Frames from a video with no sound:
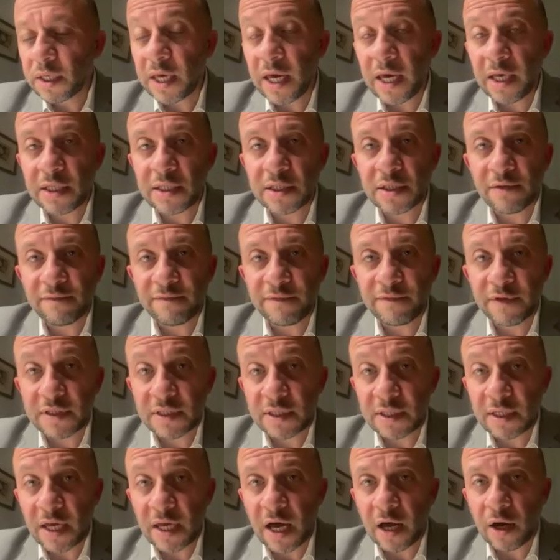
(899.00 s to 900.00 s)
case of
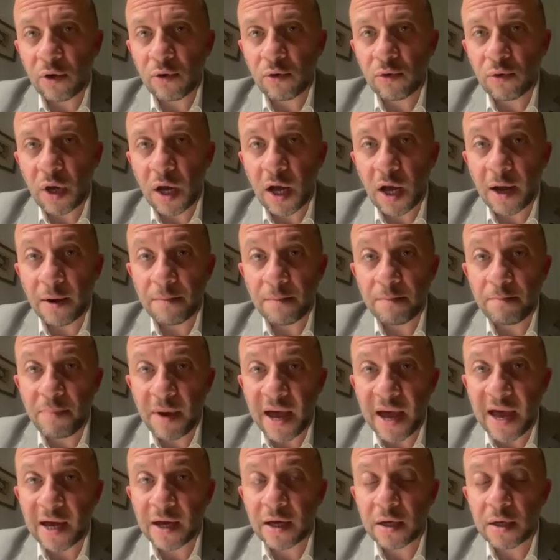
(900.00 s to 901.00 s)
Netanyahu are
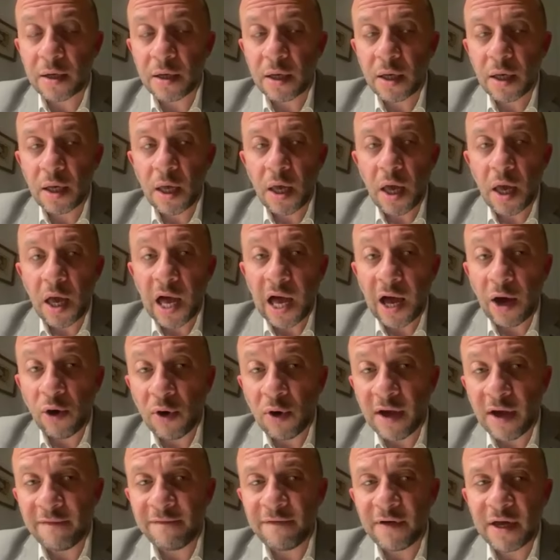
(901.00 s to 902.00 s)
back.
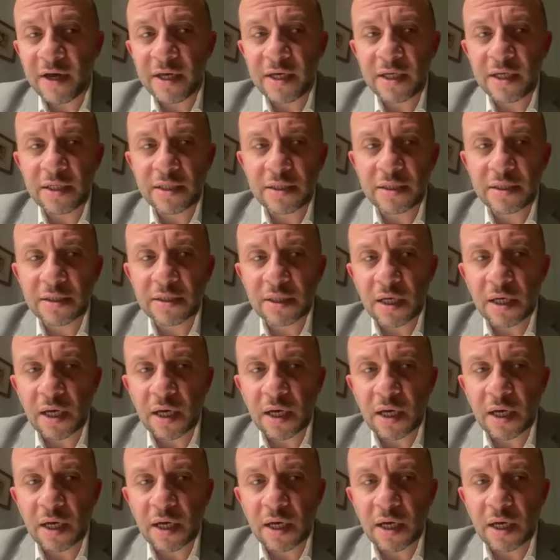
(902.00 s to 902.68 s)
However, his